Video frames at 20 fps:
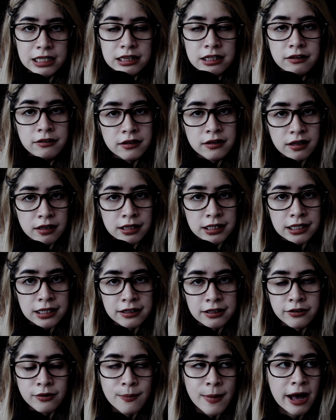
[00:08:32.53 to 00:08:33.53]
the study
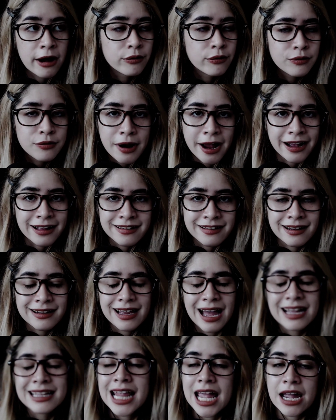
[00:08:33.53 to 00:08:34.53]
is about rats.
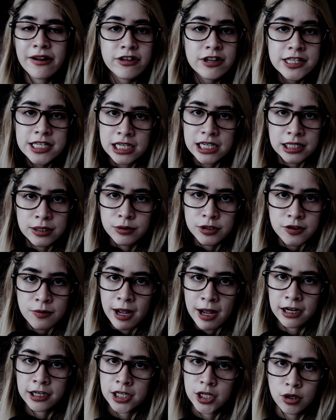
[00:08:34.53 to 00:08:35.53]
I never said it was
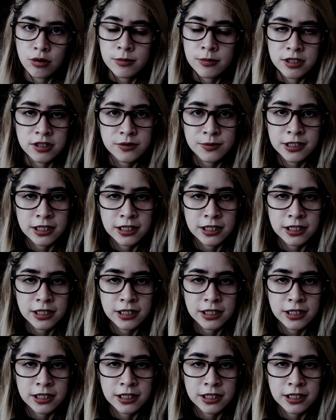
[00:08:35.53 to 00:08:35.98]
about humans,